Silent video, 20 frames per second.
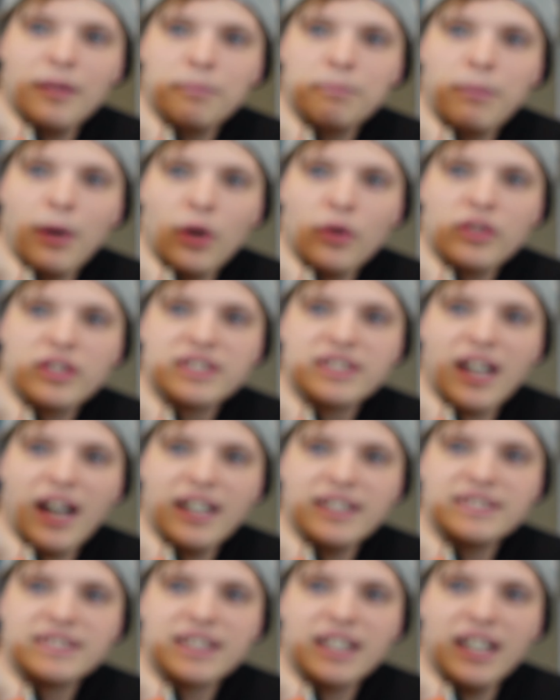both
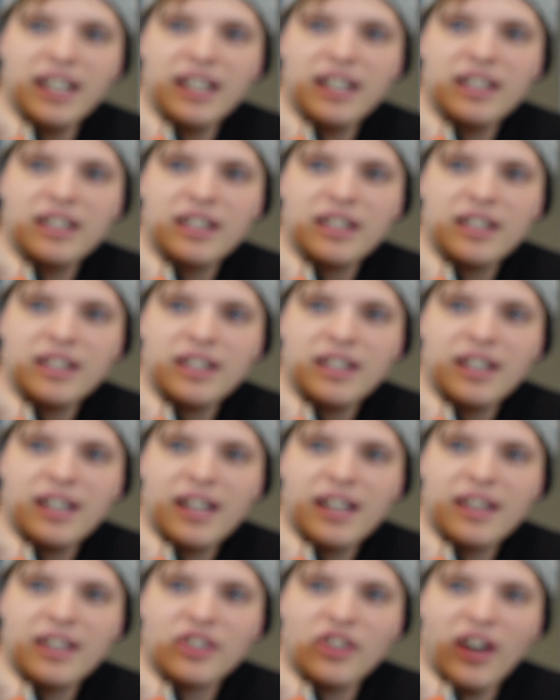sides get
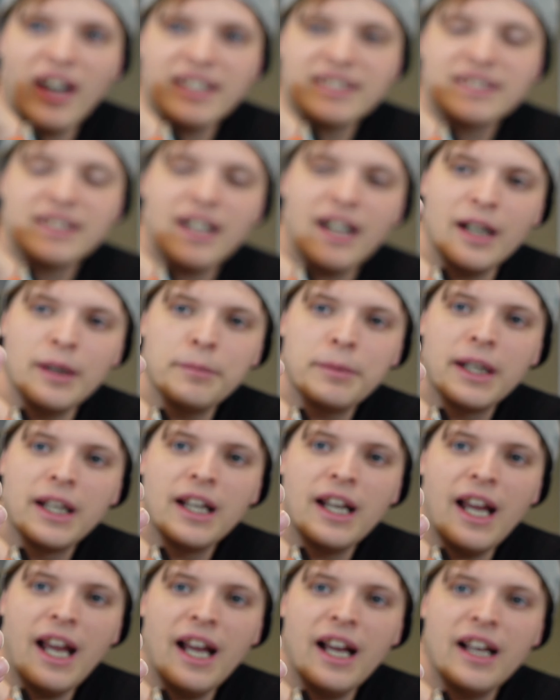the grass type.
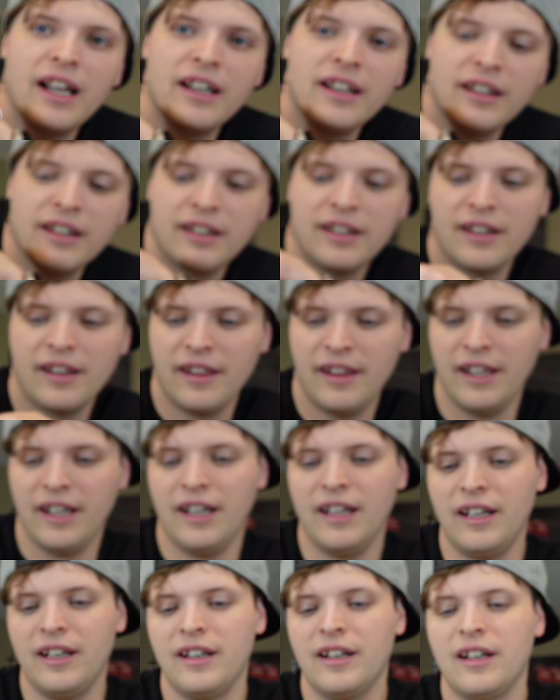And
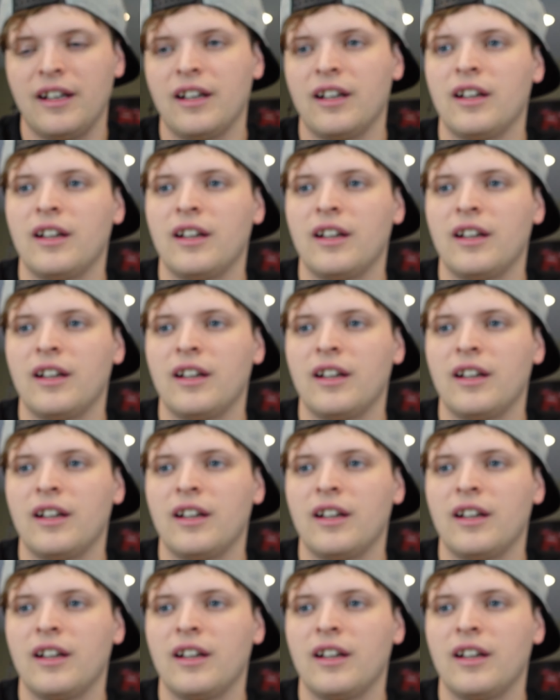then